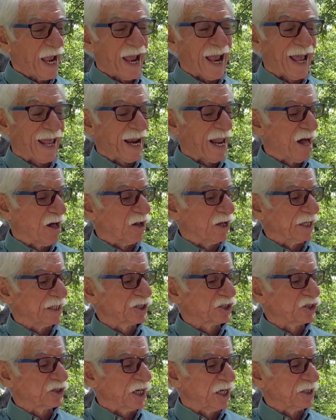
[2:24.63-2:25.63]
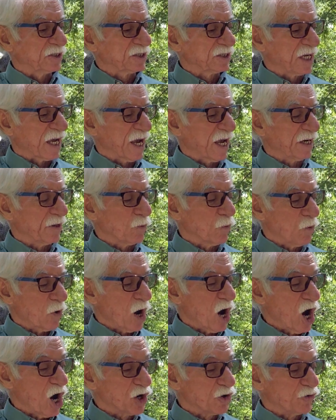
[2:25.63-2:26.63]
and I'll exchange that
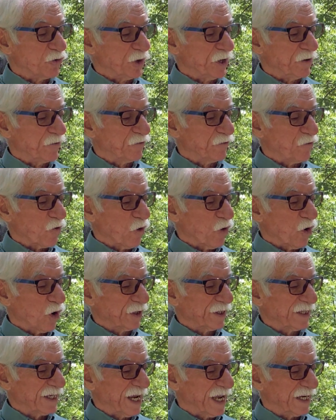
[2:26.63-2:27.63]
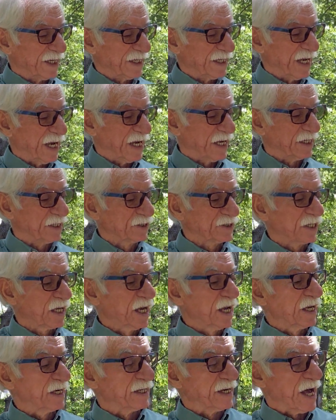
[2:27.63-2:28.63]
100 for 10 tens.
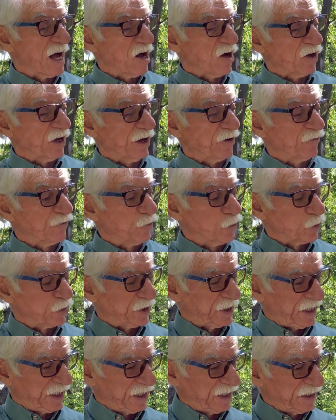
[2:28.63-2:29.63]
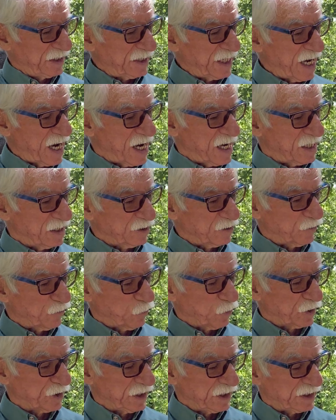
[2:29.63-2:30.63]
Now I'll have 14 tens.
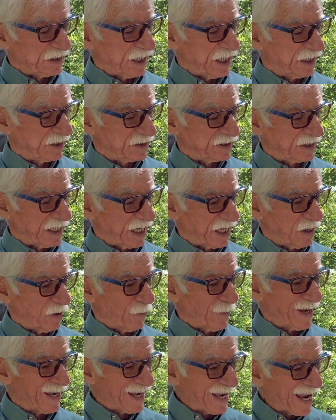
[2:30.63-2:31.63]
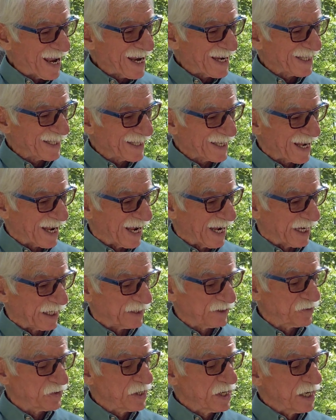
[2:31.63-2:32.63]
14 tens take away 8
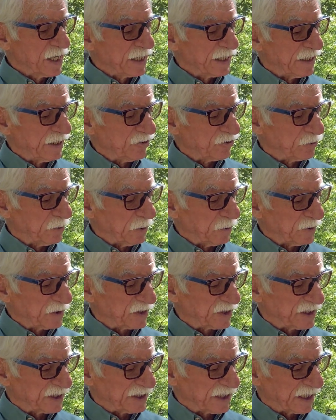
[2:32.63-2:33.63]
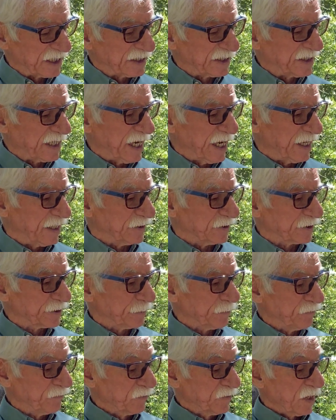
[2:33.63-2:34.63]
tens, leaves me with 6 tens.
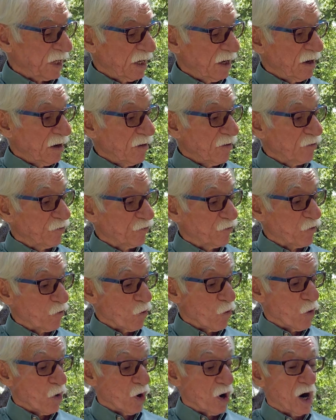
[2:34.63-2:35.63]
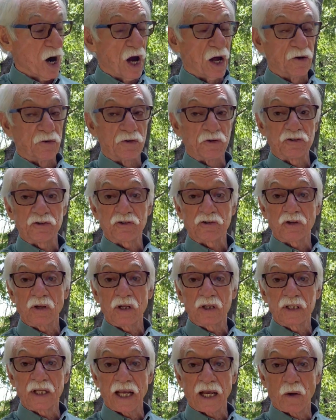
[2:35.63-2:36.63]
4 hundreds
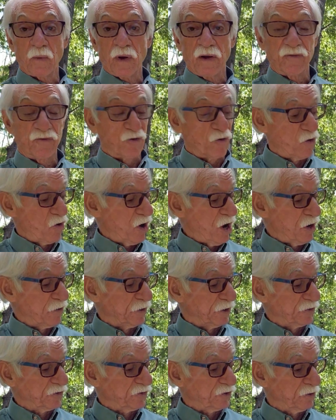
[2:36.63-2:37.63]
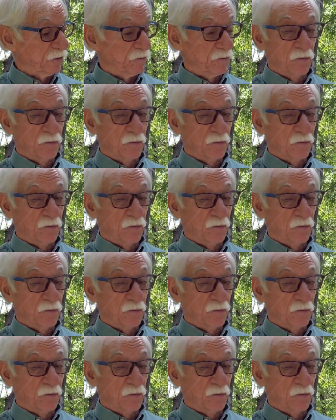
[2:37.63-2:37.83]
take away 4 hundreds,